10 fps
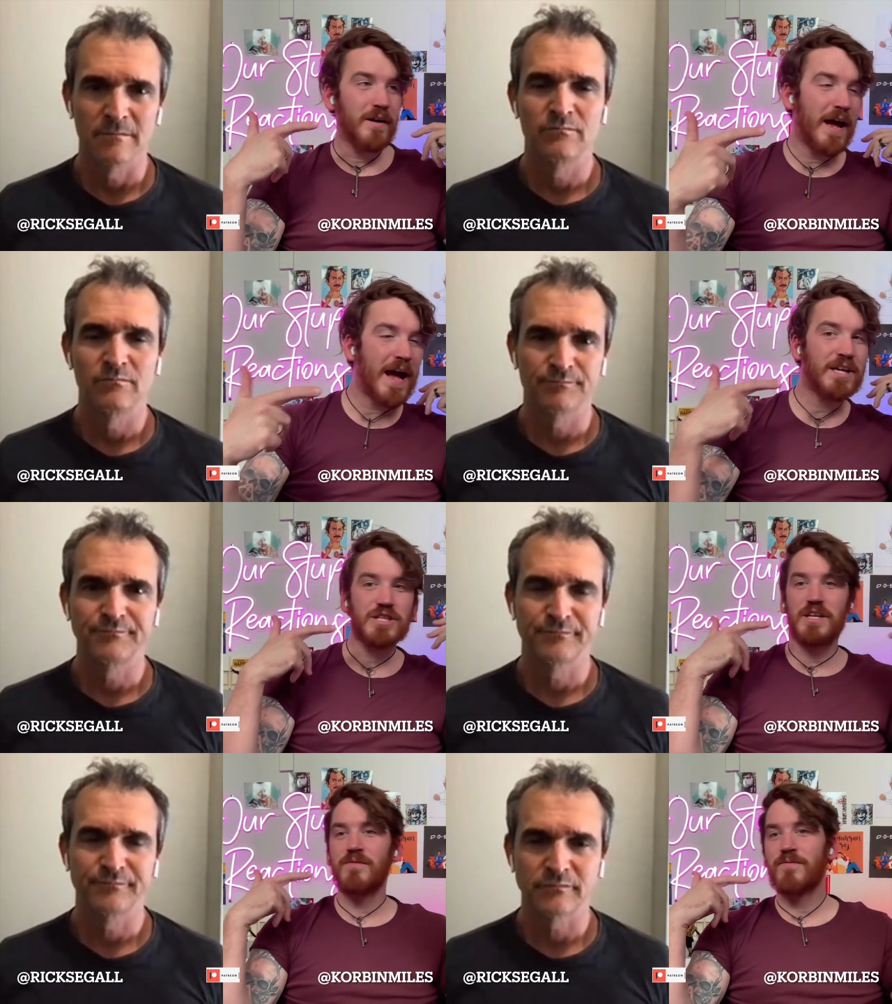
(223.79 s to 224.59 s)

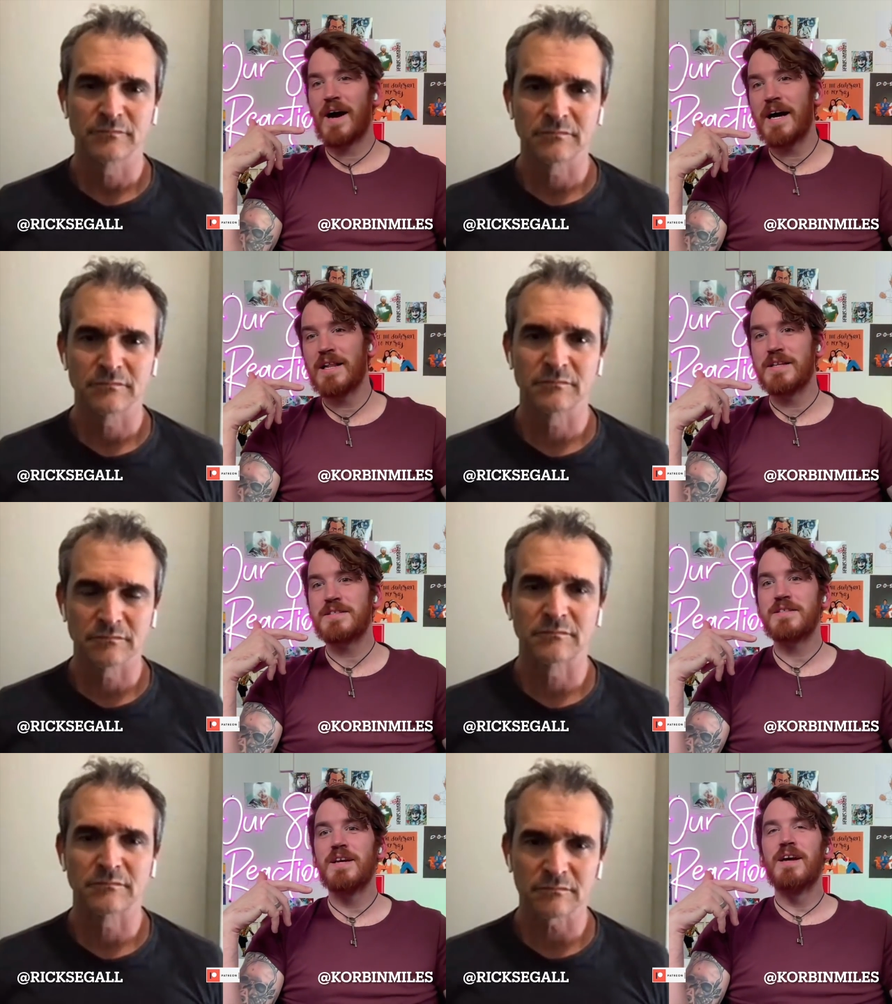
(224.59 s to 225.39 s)
Speaker 1: action and
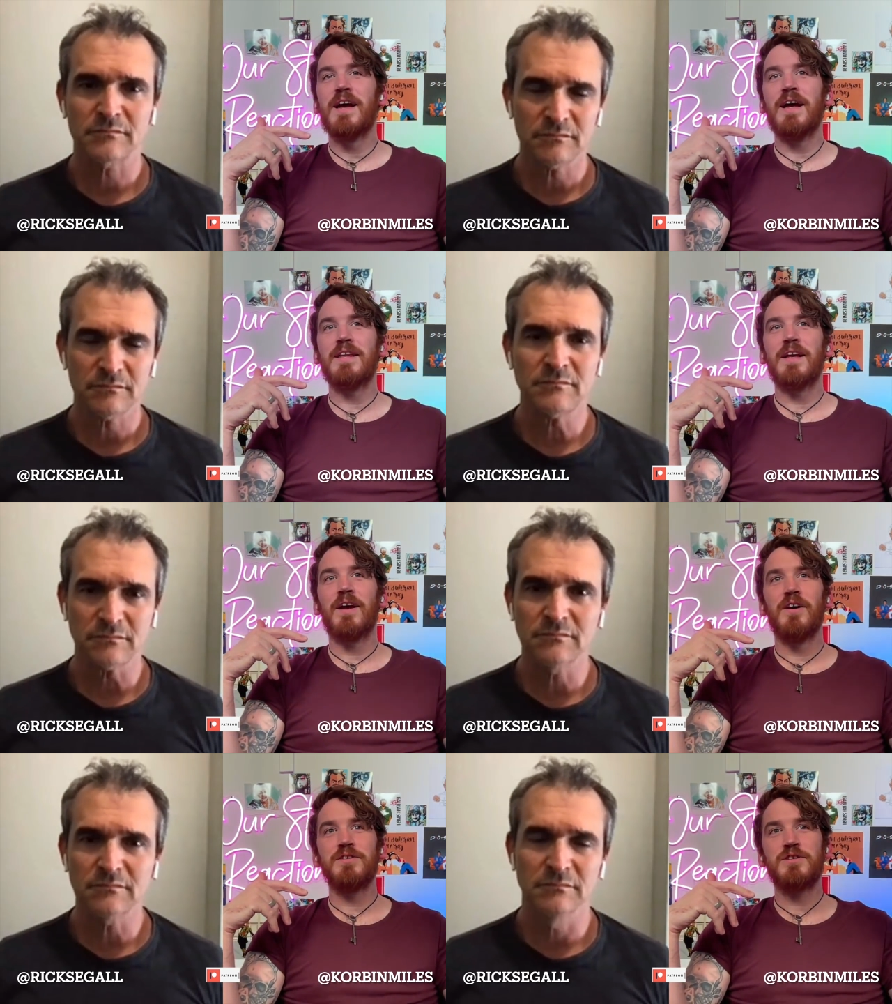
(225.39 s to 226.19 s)
violence and then
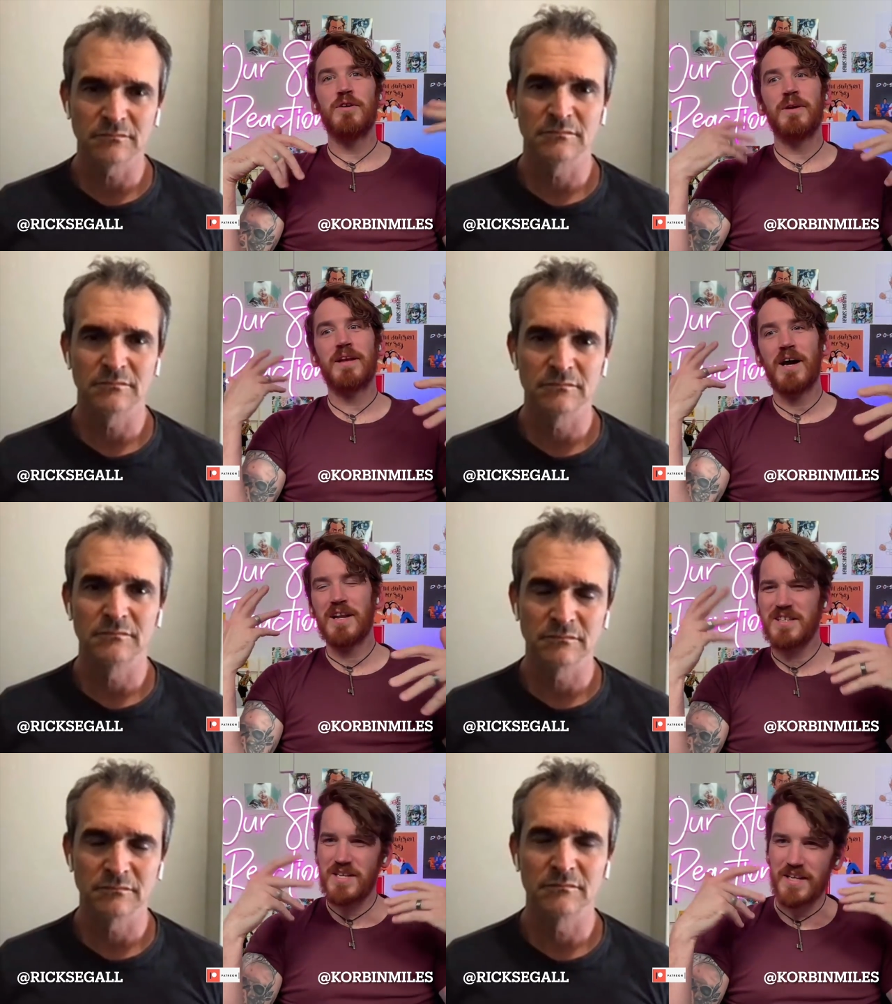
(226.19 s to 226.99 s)
also it cut
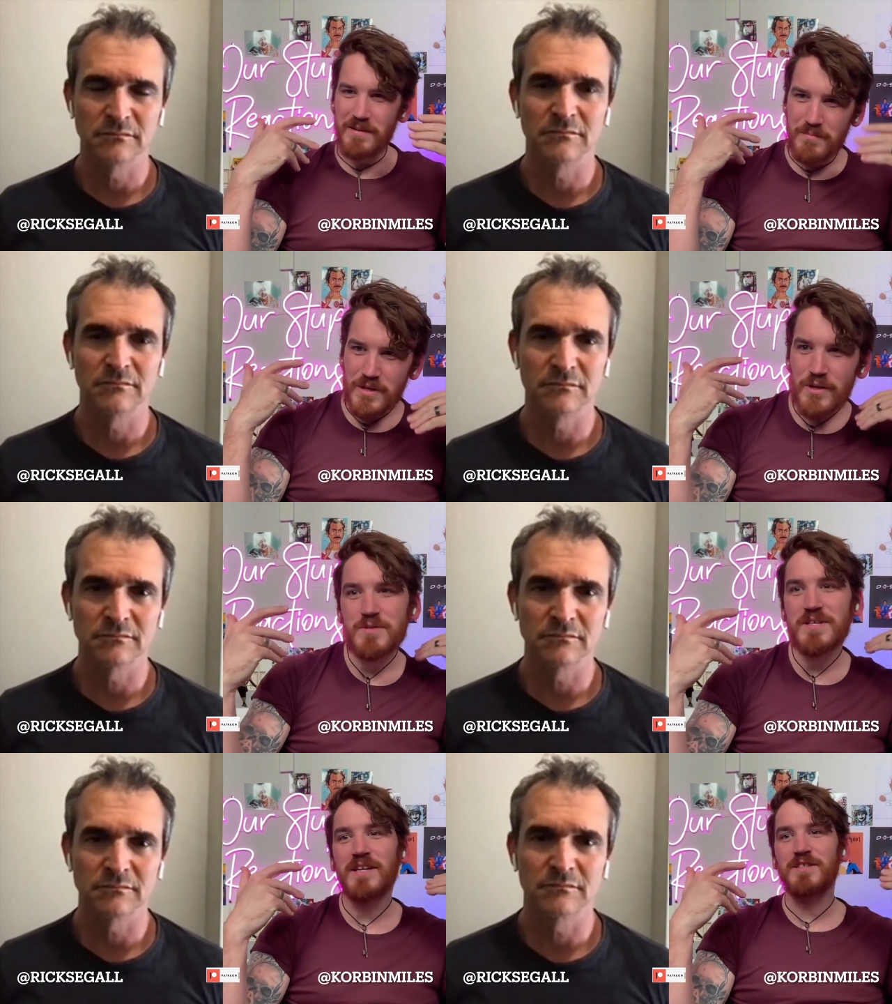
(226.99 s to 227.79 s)
it to like
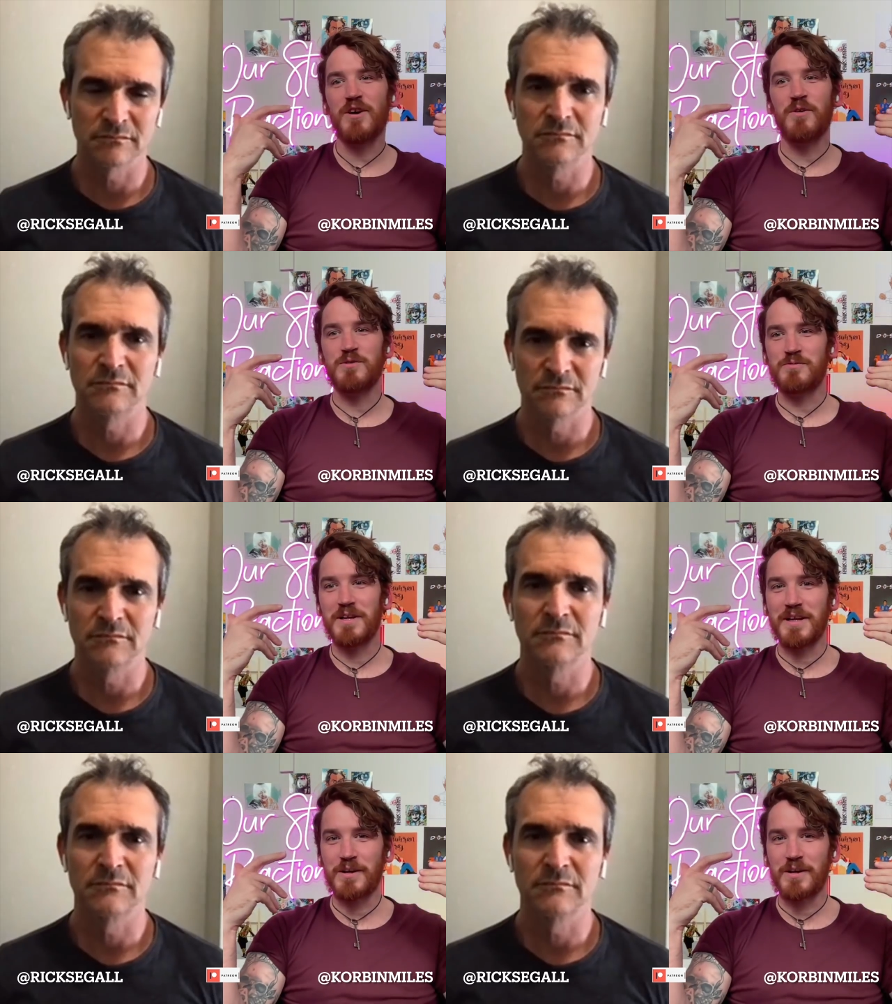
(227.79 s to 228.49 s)
music so it was really